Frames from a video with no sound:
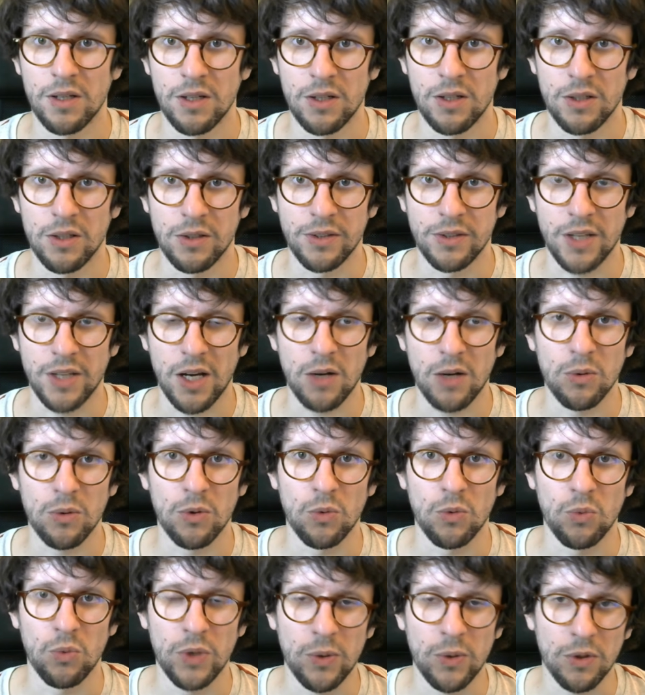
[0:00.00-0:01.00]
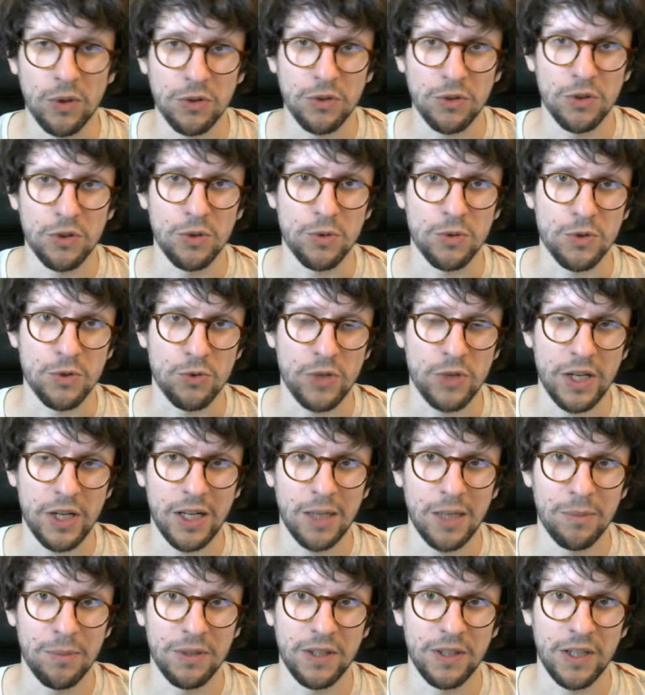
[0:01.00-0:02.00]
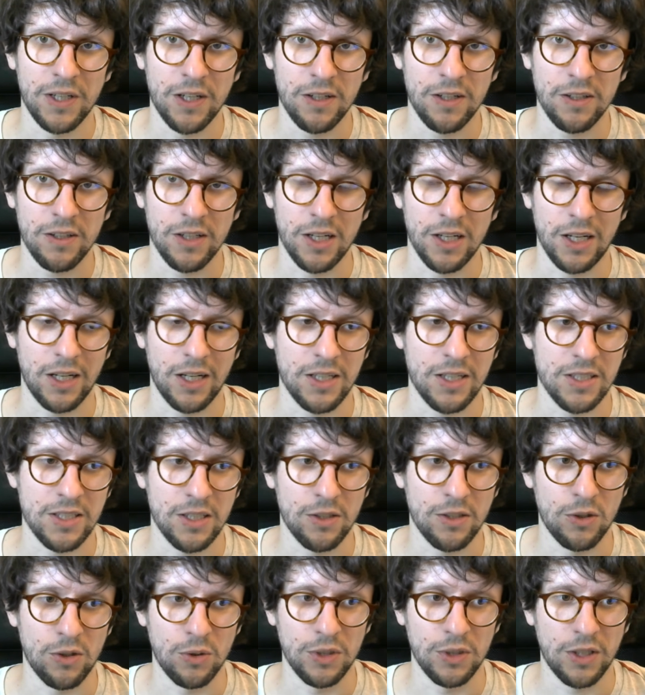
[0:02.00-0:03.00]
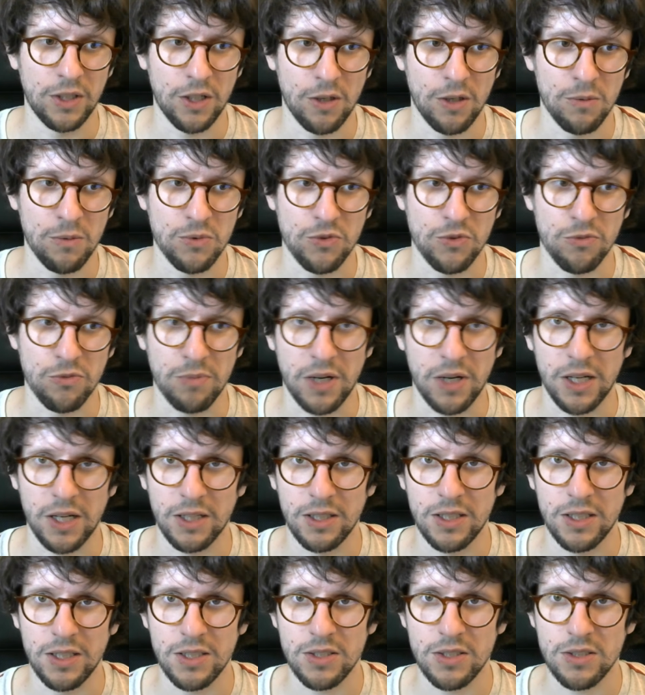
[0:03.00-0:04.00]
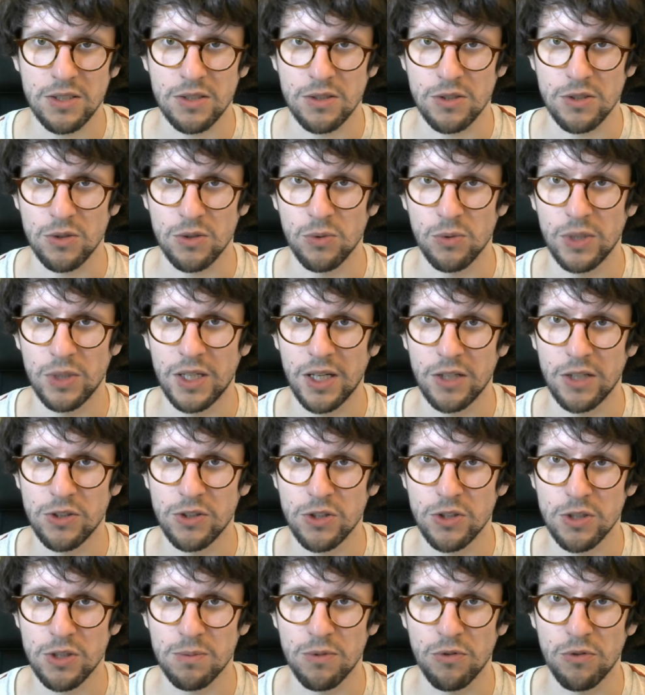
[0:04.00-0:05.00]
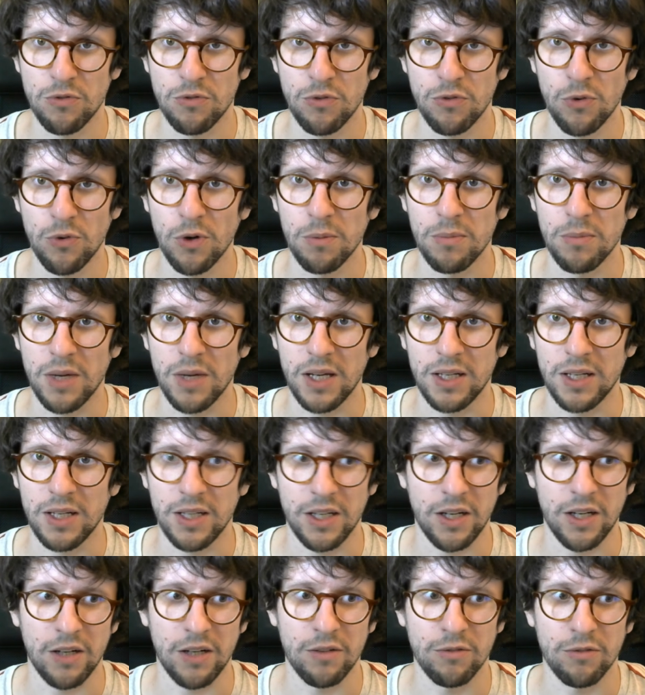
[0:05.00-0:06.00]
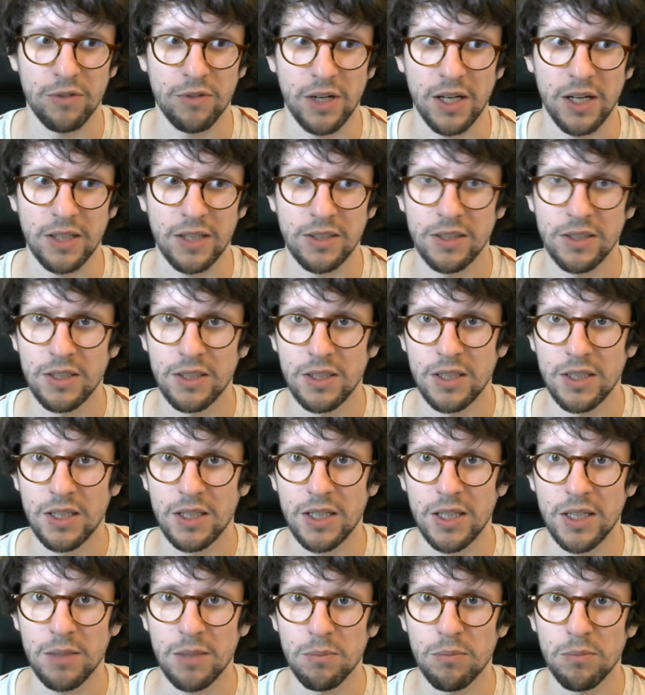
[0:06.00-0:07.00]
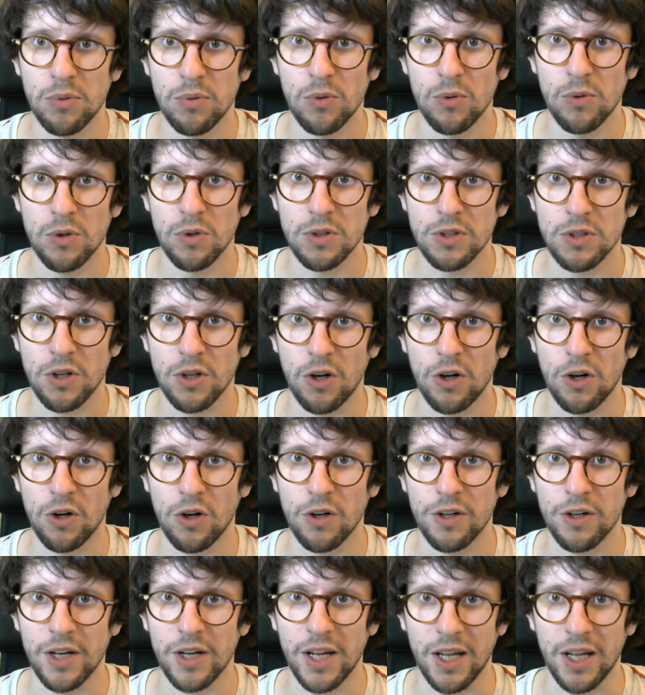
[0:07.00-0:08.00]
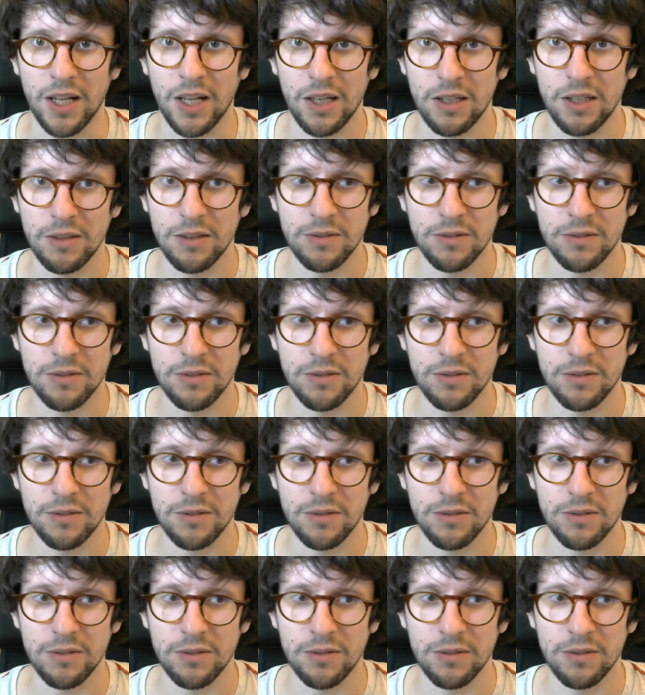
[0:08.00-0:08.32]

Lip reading: Now we want to use Raylib in here, and like I said, Odin comes with bindings, so we can just before main here write import rl,